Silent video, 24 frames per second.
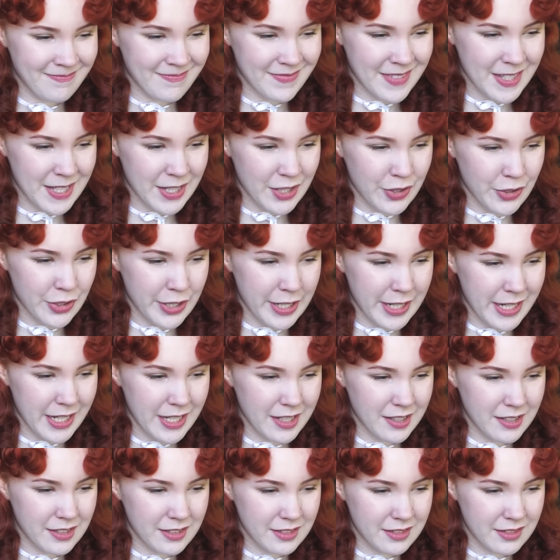I
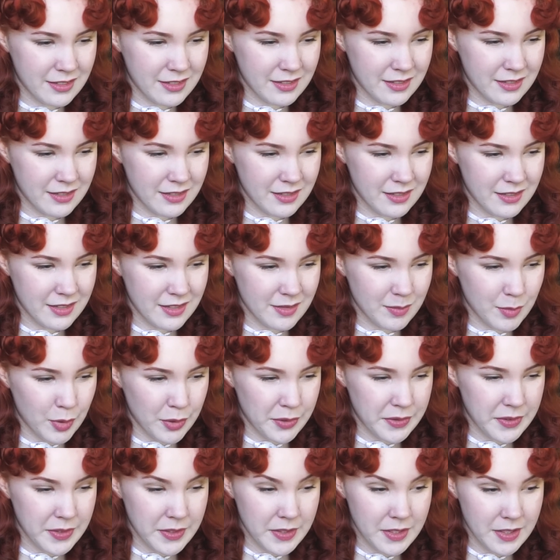agree.
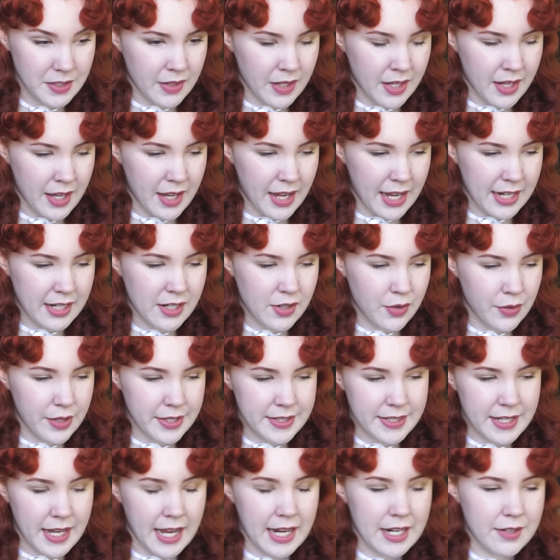Mostly. I know
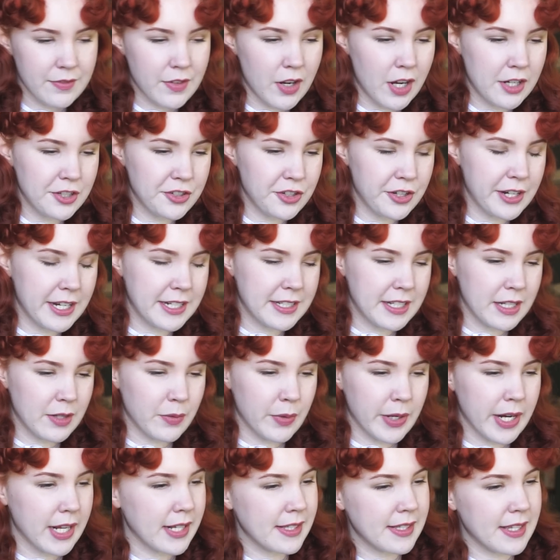that's kind of contradicting
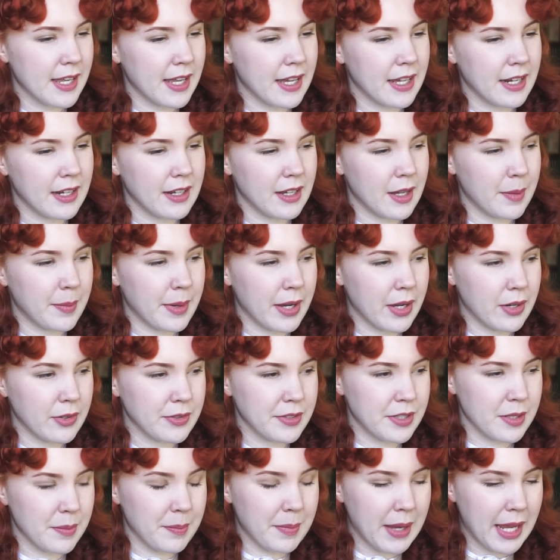what I said
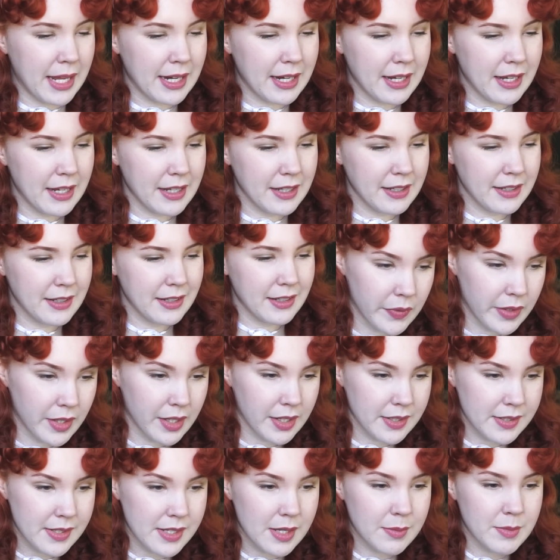about debating,
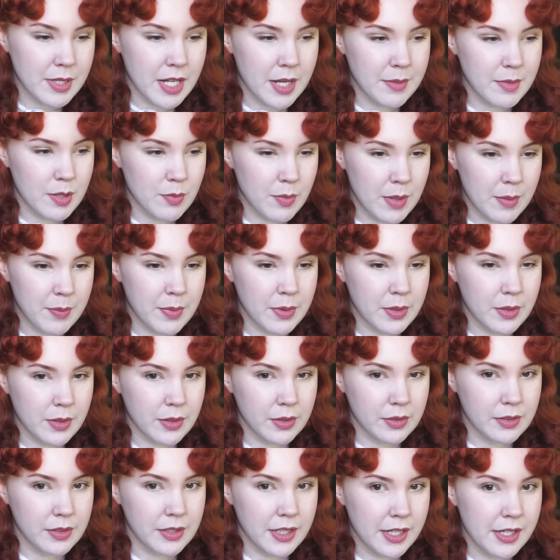because sometimes
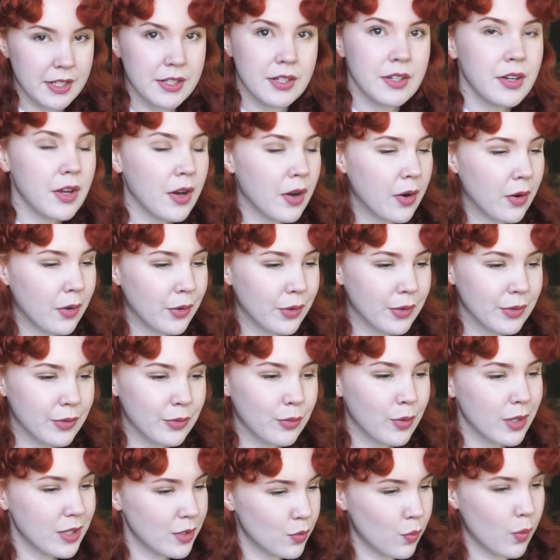people need to know
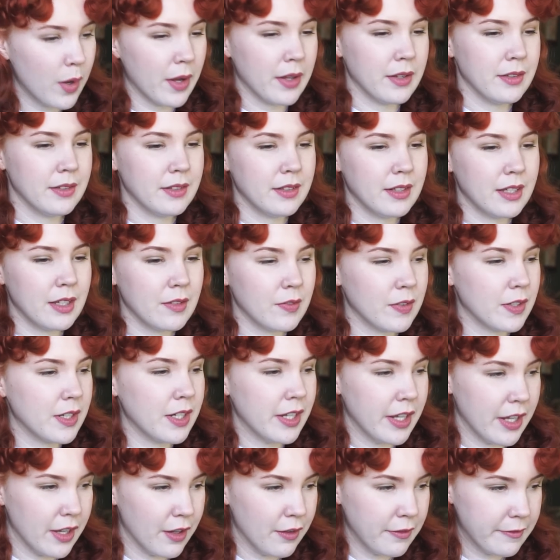what's what even
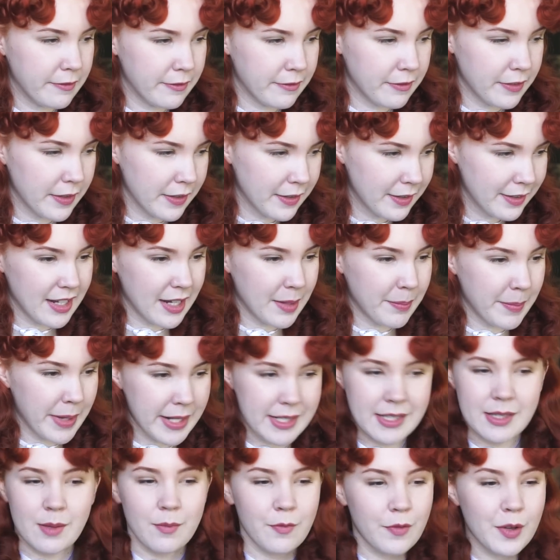if it
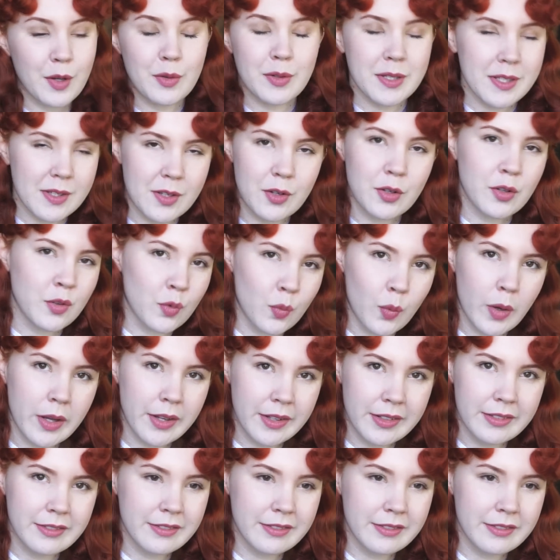makes them feel a certain way.